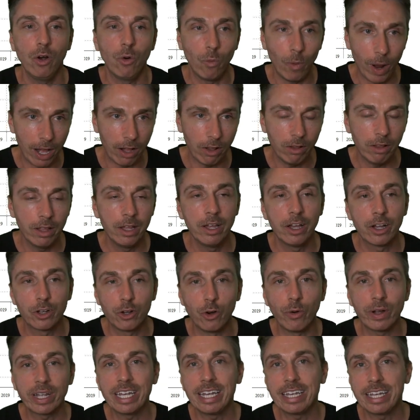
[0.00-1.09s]
Well,
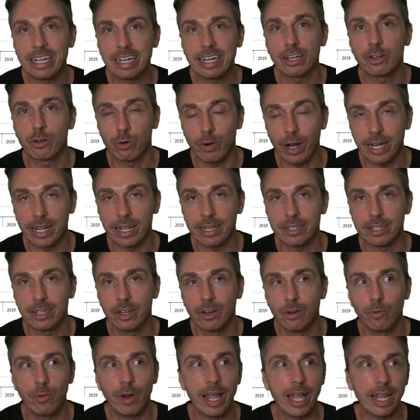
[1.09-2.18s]
going and getting credit
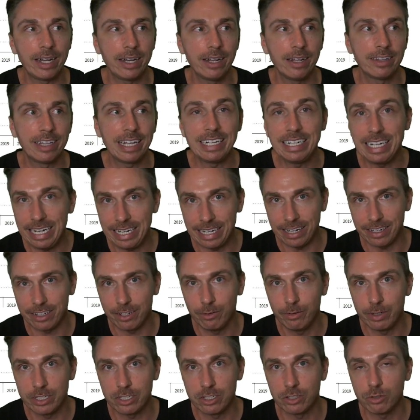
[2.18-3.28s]
when they need it,
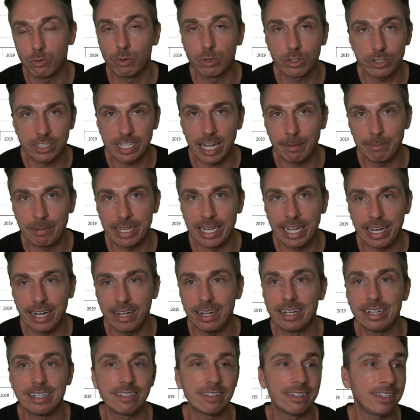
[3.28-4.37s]
which is the worst time to get it,
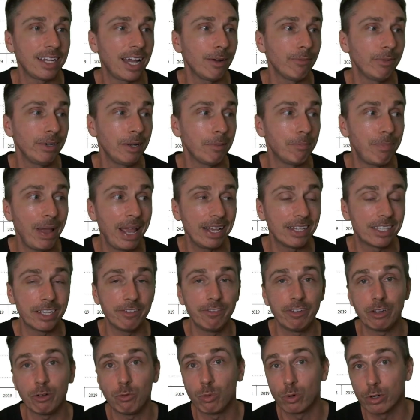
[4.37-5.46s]
and it's the time when the banks give
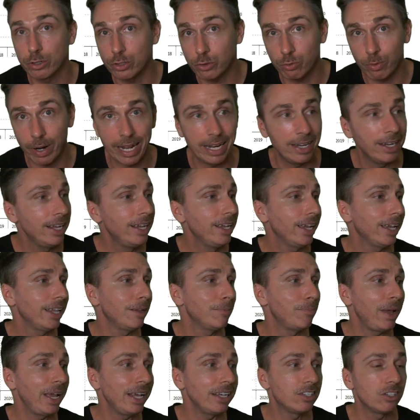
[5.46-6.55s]
you the worst rate, and the
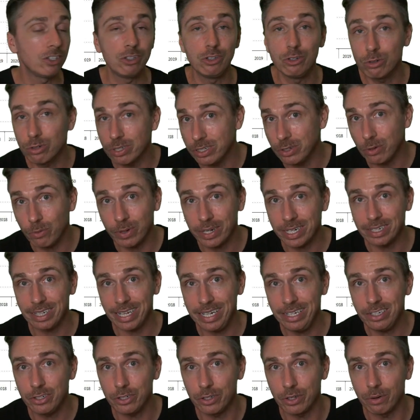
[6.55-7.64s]
banks usually don't want to
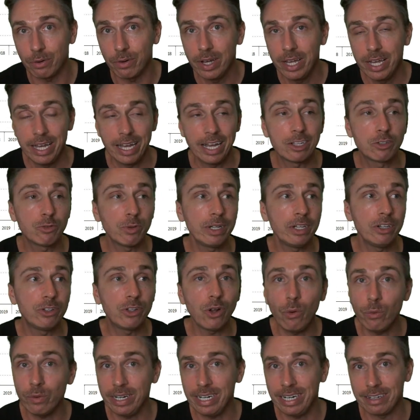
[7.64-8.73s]
lend to you. It's when you
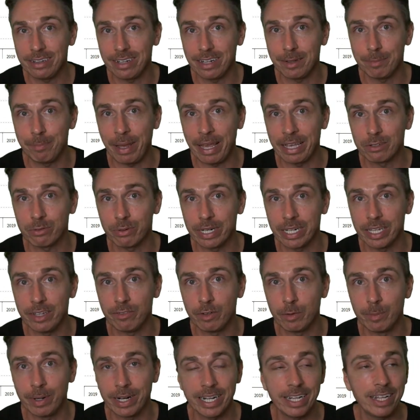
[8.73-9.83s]
don't need it that the banks want to give
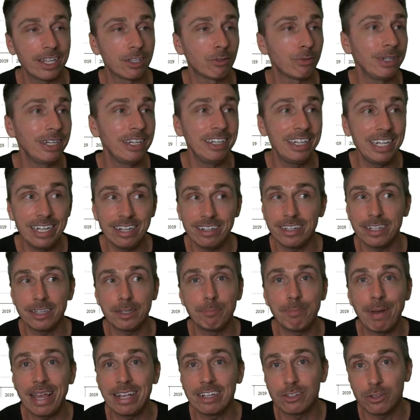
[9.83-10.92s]
you money. It's when you need it that the
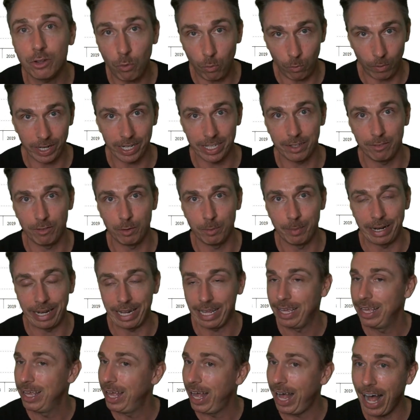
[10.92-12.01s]
banks don't want to give you money.
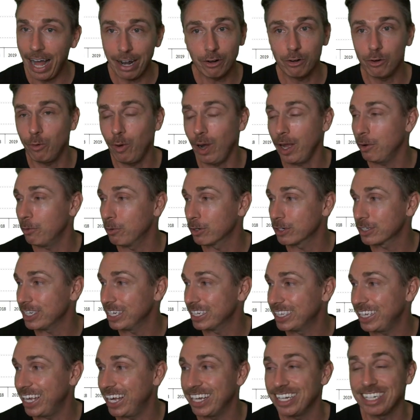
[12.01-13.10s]
I don't know why it works
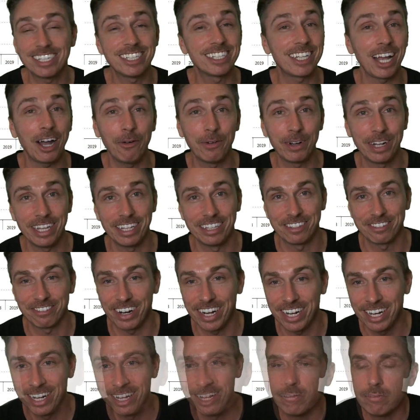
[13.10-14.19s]
like that. It's just how it is,
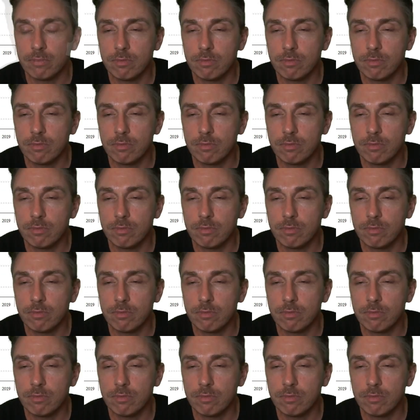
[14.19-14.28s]
right?